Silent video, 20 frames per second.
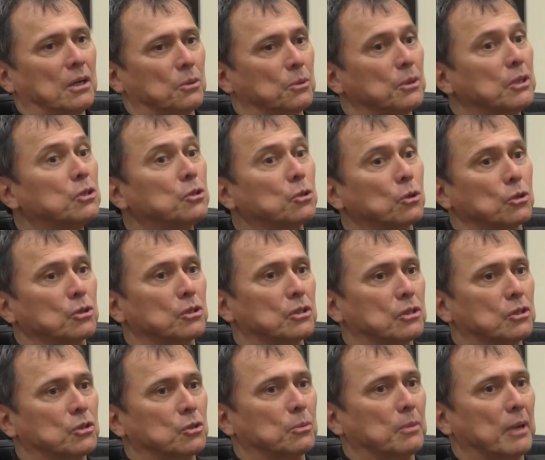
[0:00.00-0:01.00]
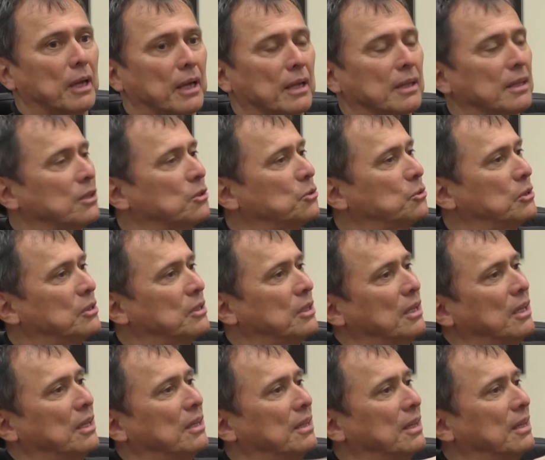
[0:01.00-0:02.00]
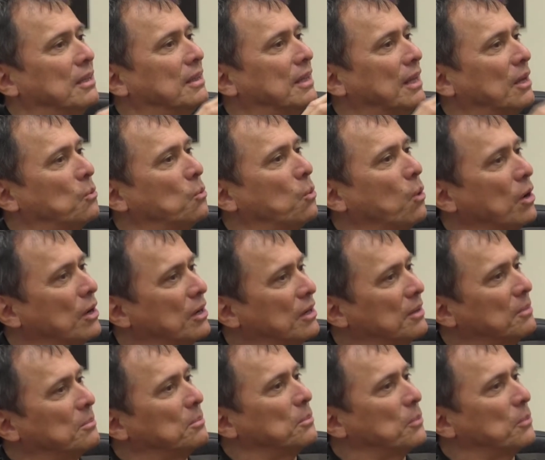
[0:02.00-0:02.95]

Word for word: resources to make electricity and then take water,